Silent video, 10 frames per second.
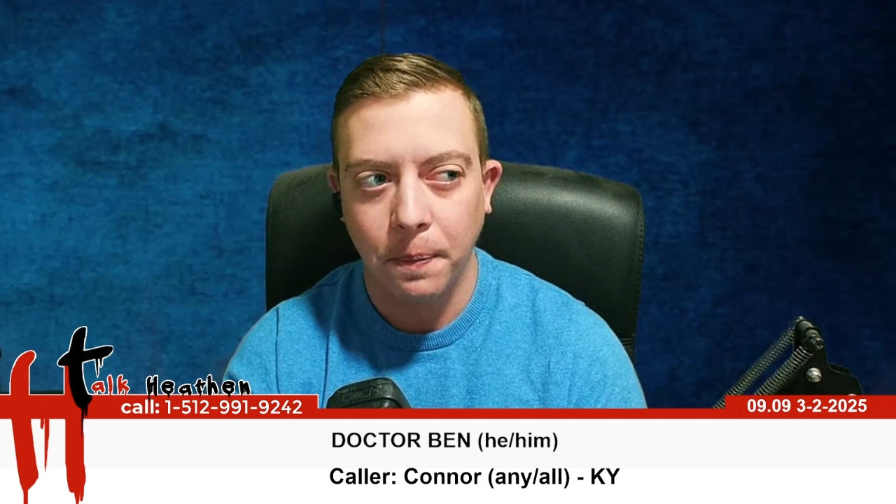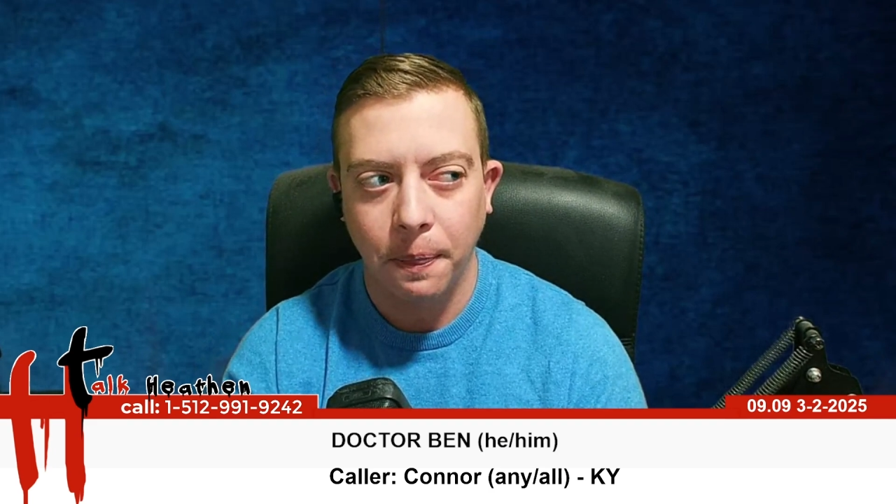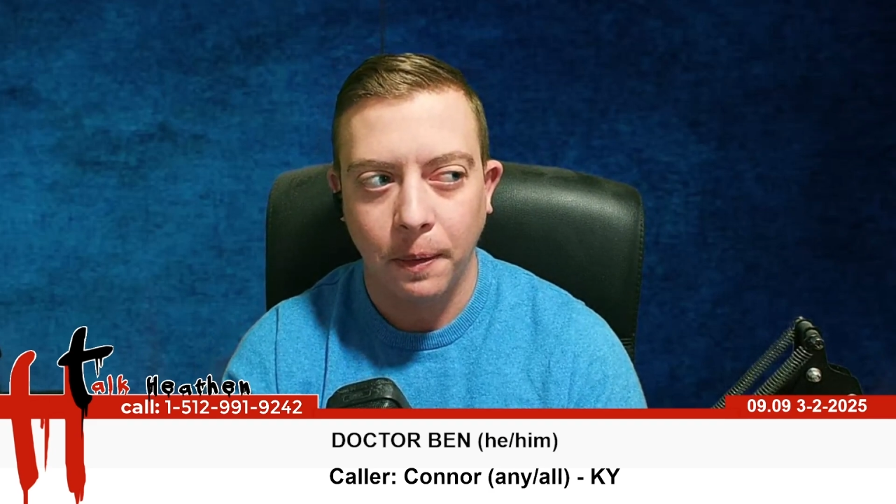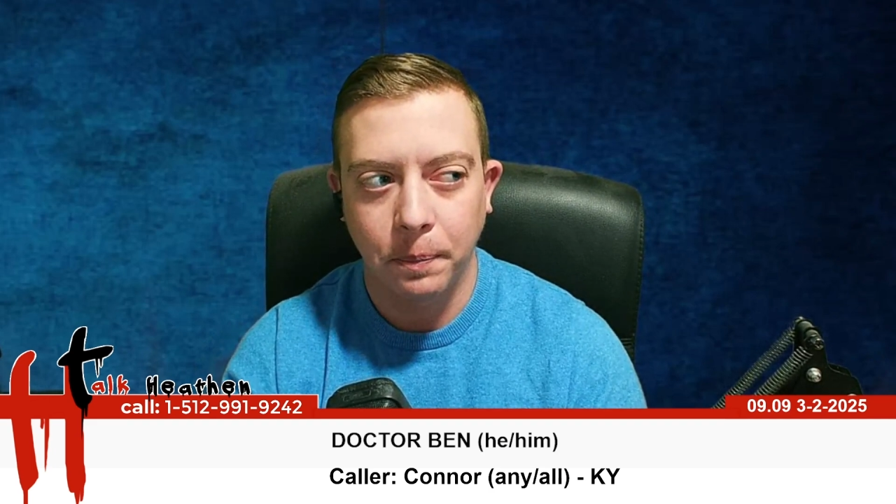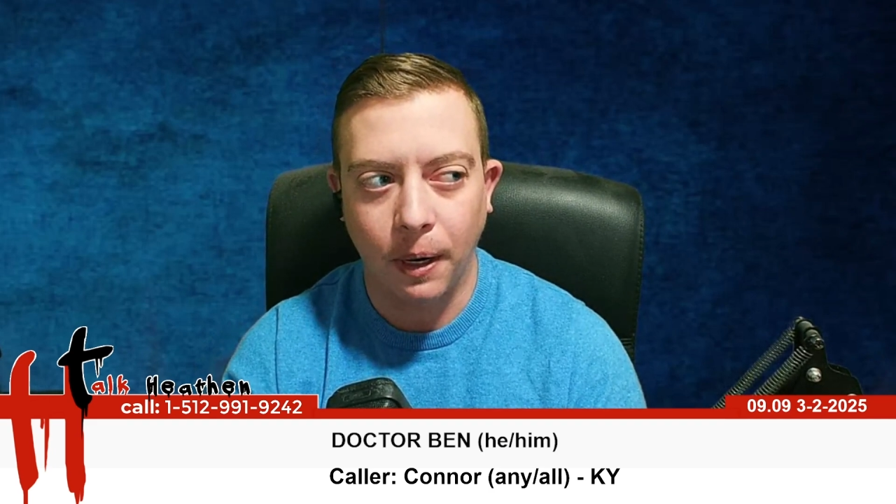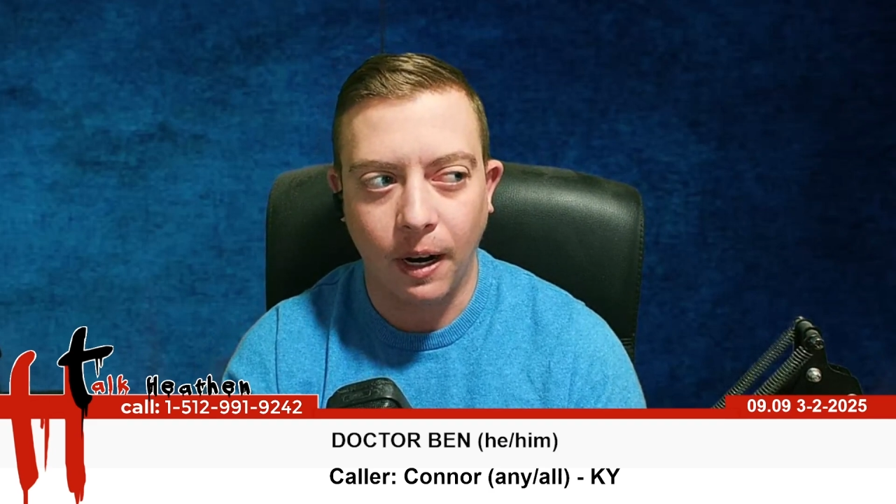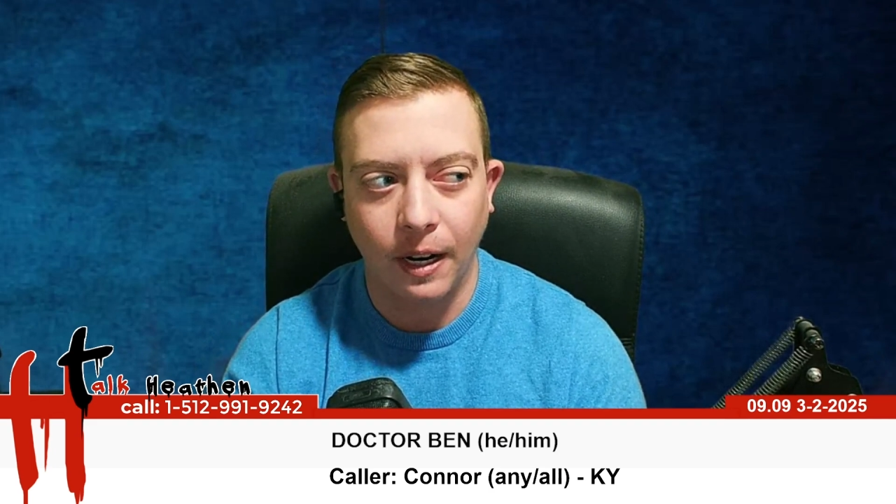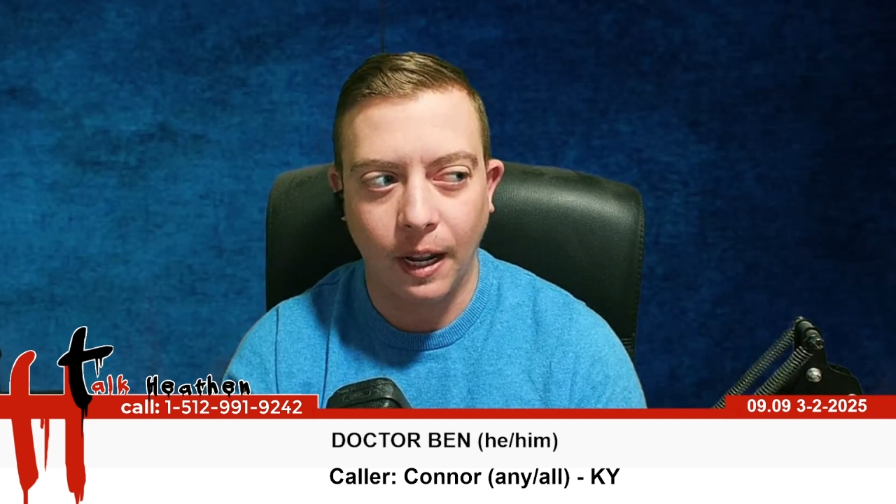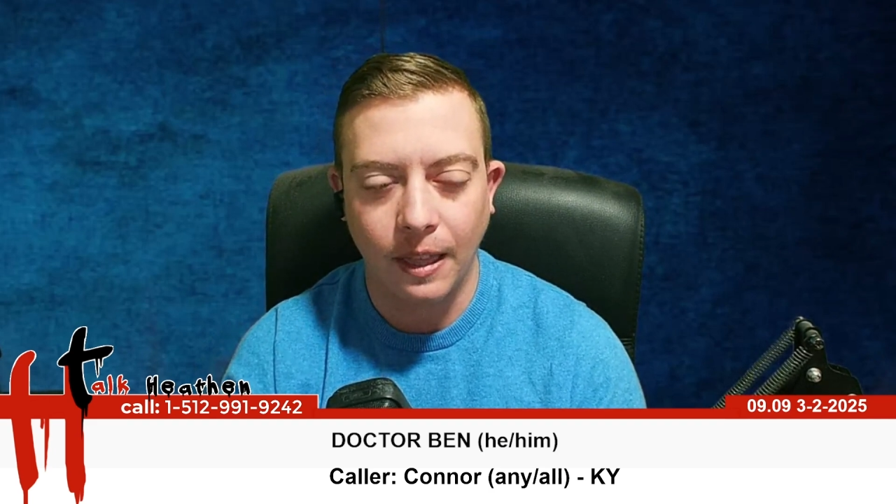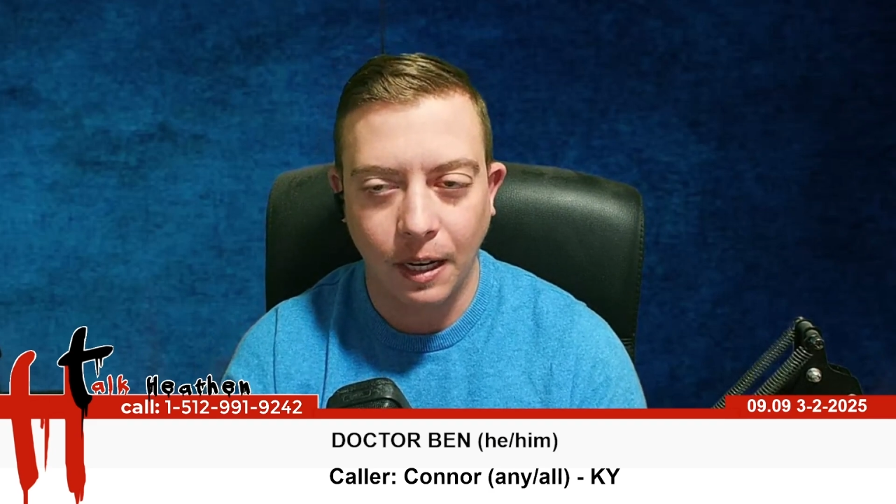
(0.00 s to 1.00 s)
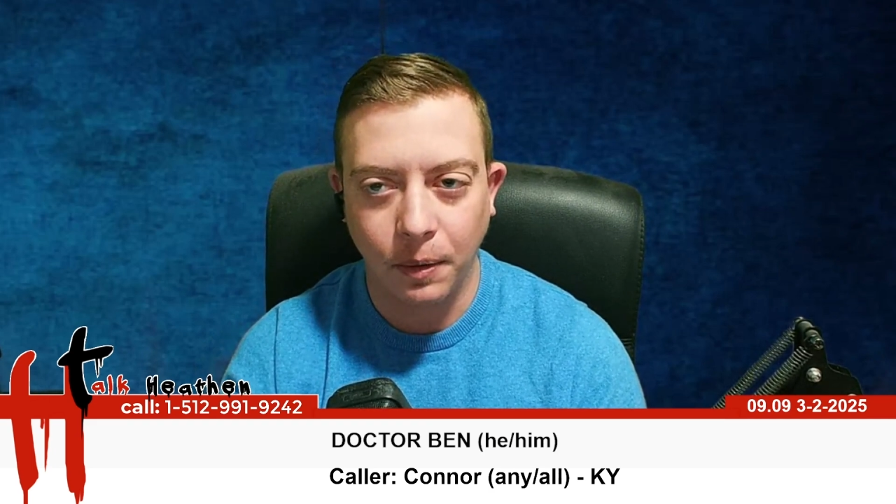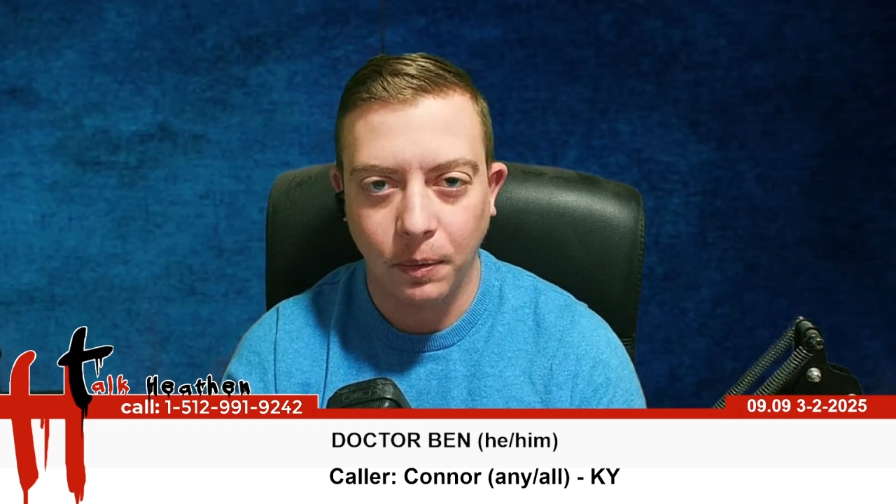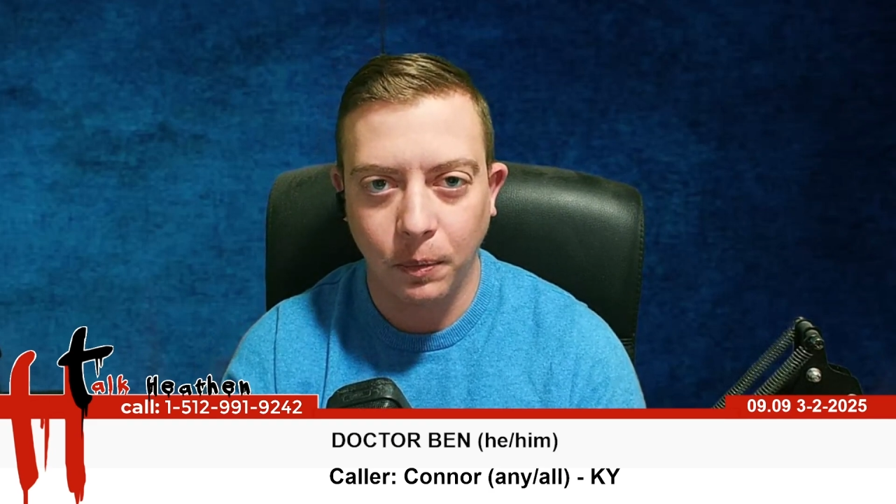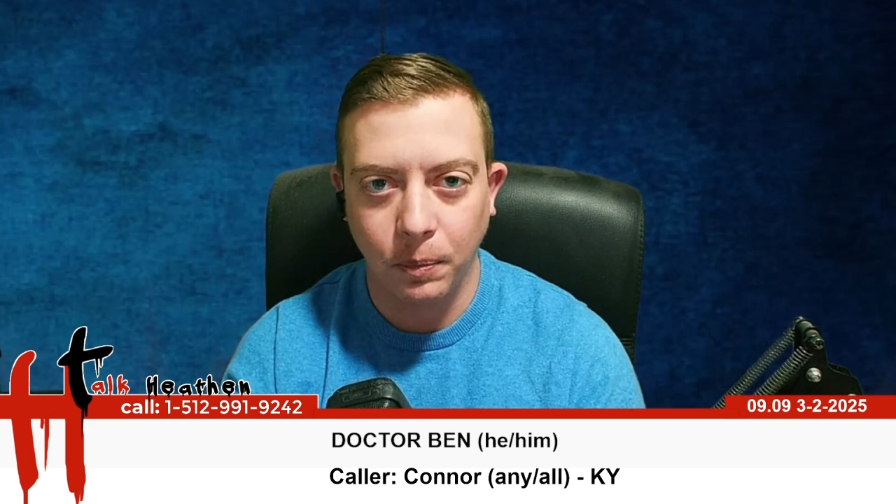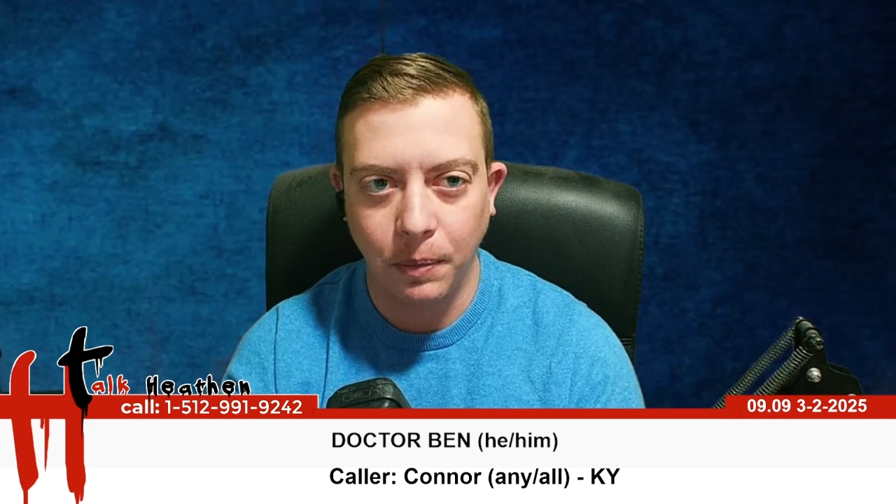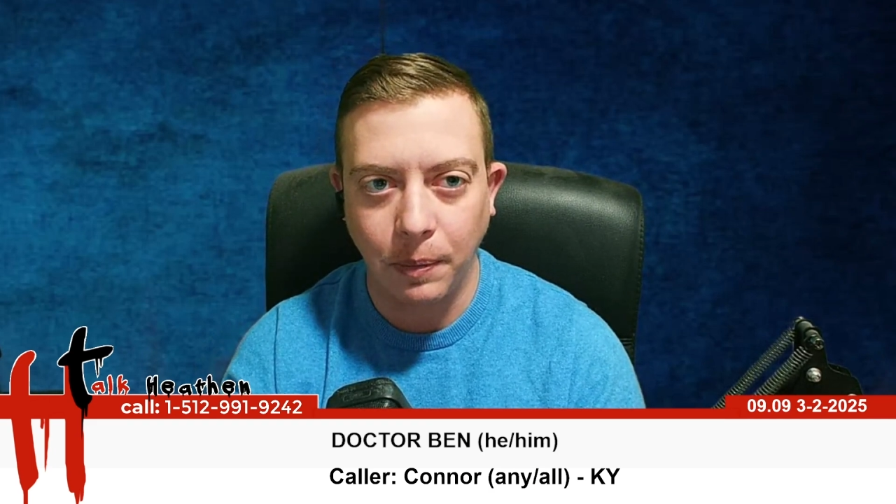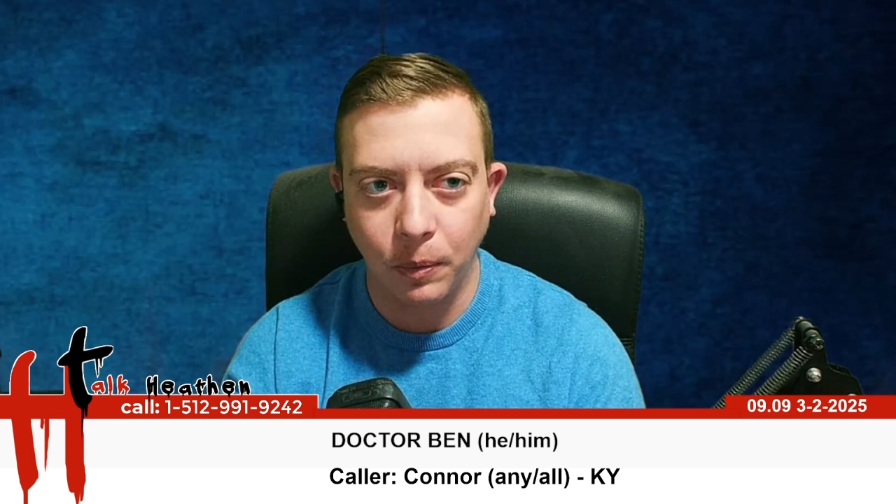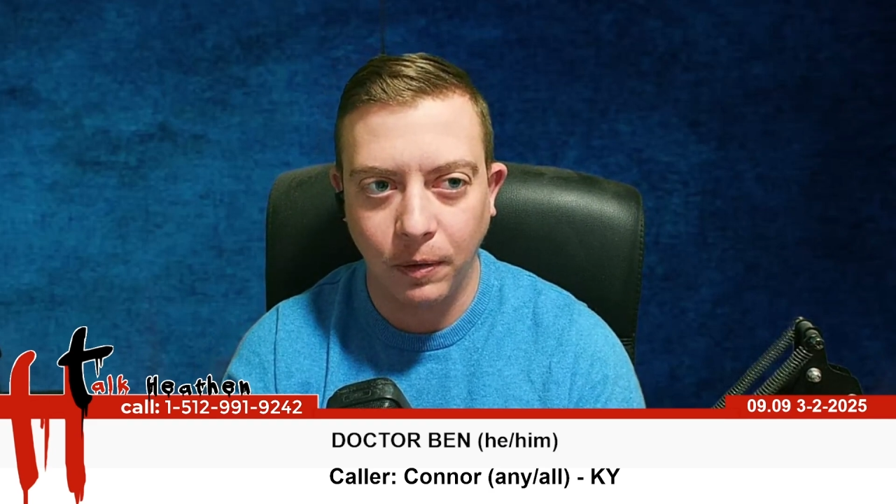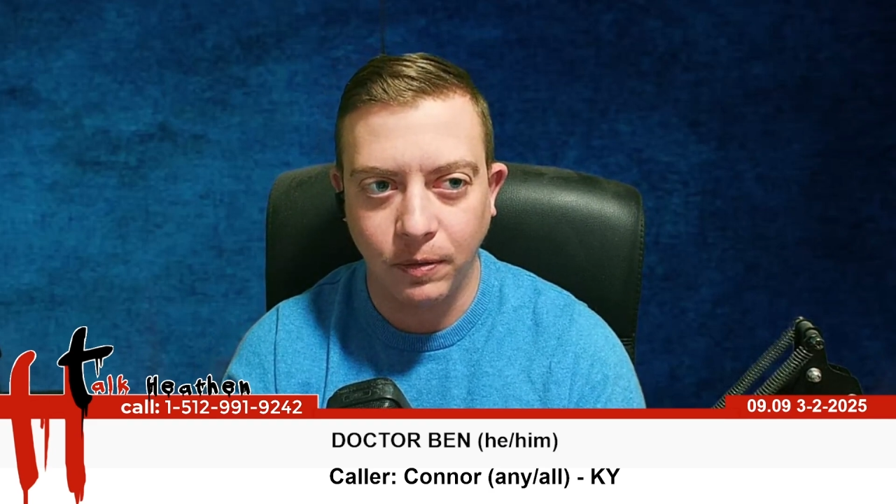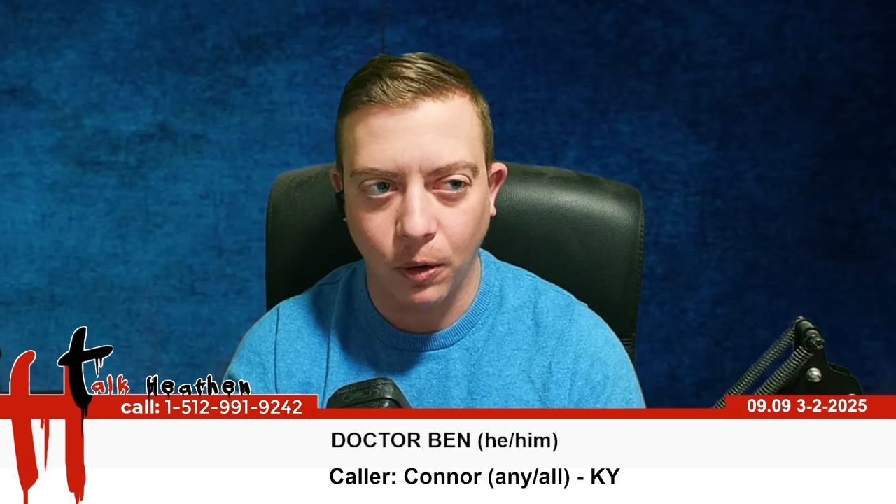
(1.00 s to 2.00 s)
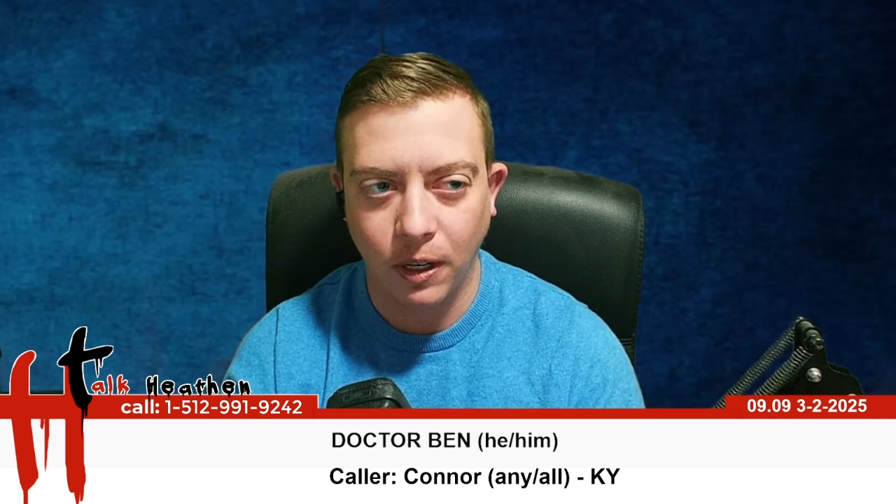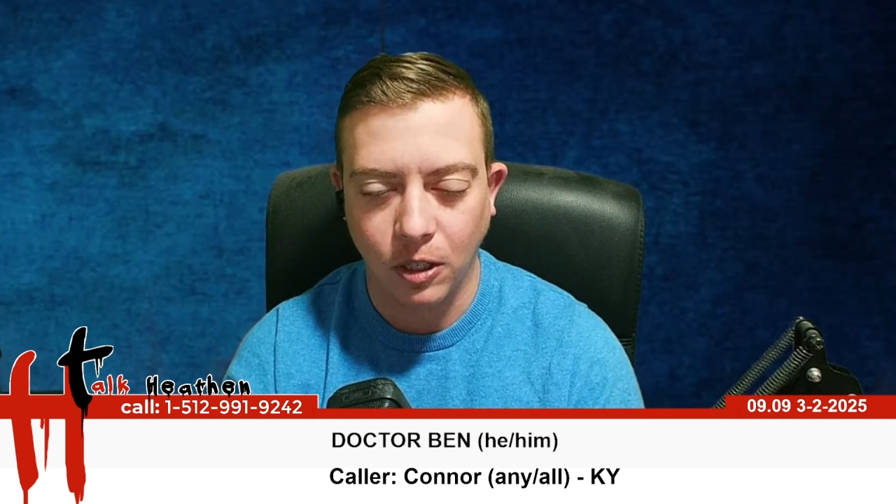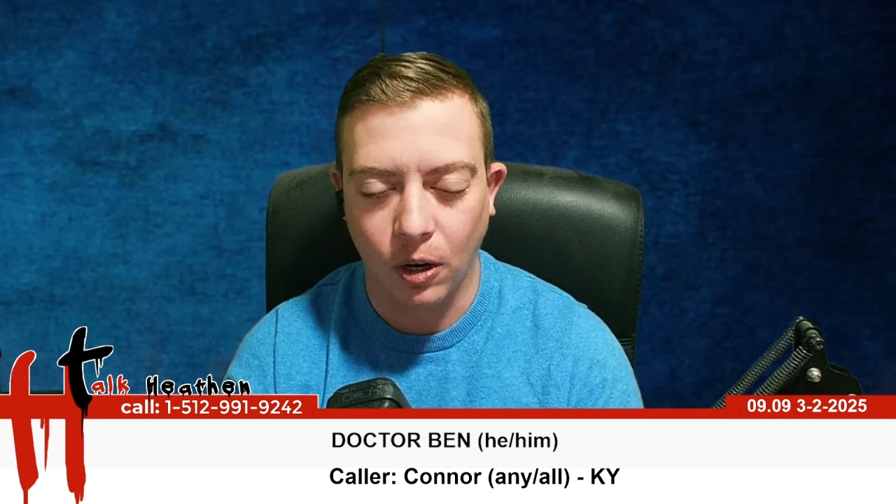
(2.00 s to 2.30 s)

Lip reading: But I think maybe we focus